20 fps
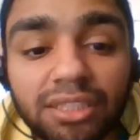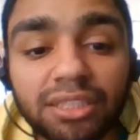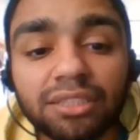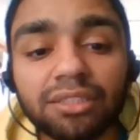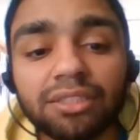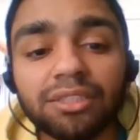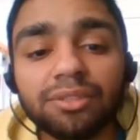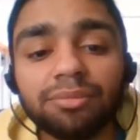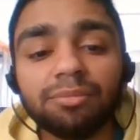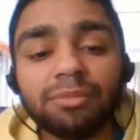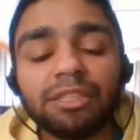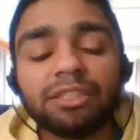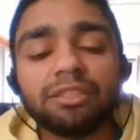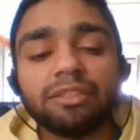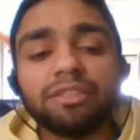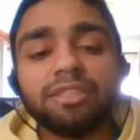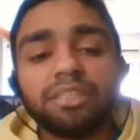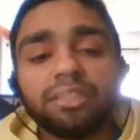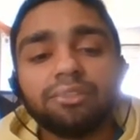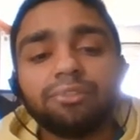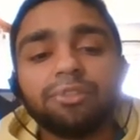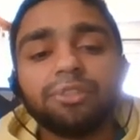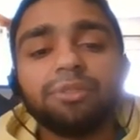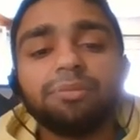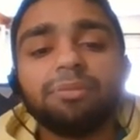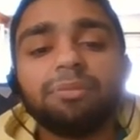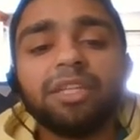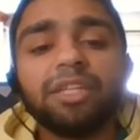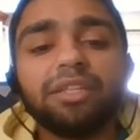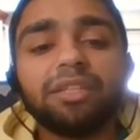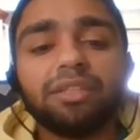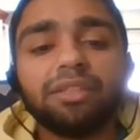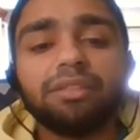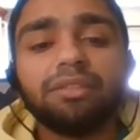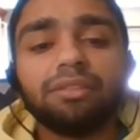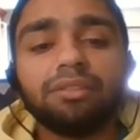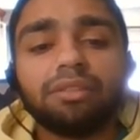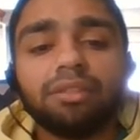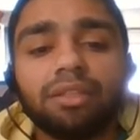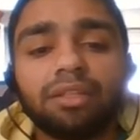Steel is generally made
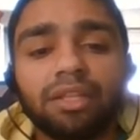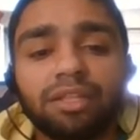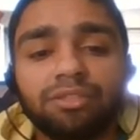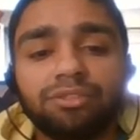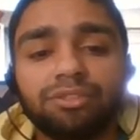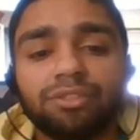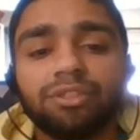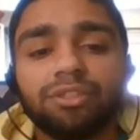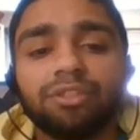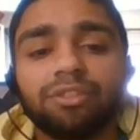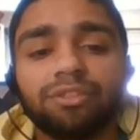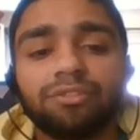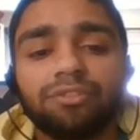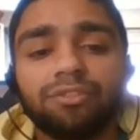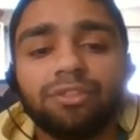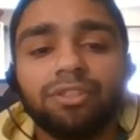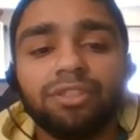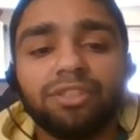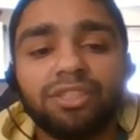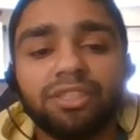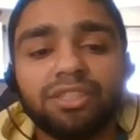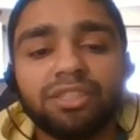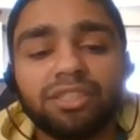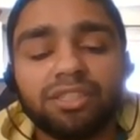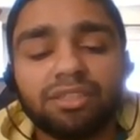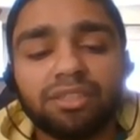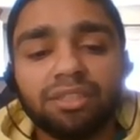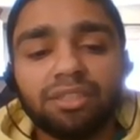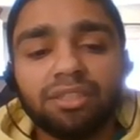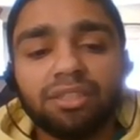in electric arc furnaces.